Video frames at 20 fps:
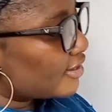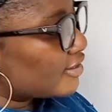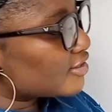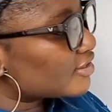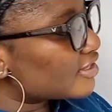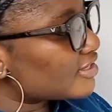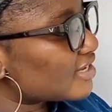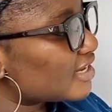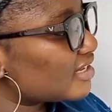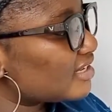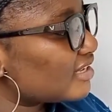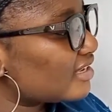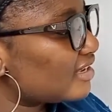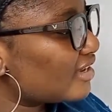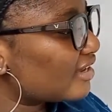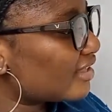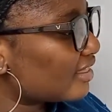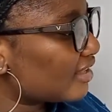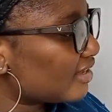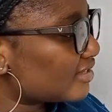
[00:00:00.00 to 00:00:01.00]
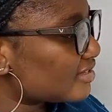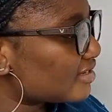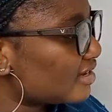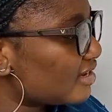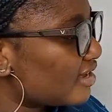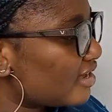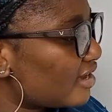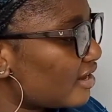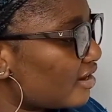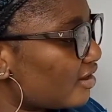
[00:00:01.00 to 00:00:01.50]
They said it here that
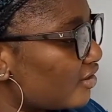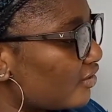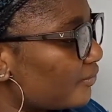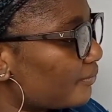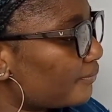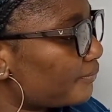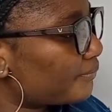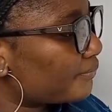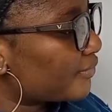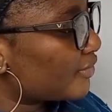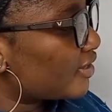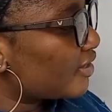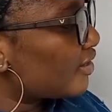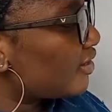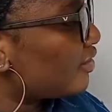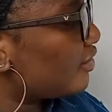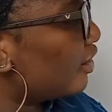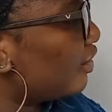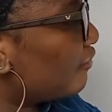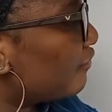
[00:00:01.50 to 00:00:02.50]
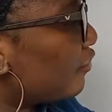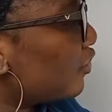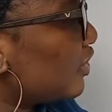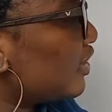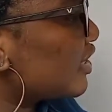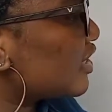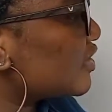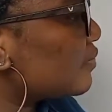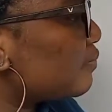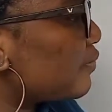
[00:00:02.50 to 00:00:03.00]

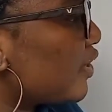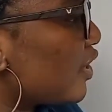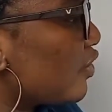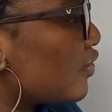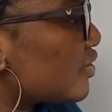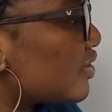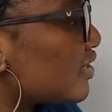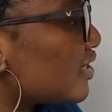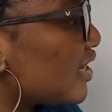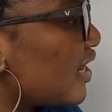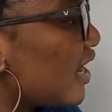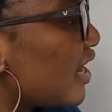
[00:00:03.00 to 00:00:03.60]
Folix PLC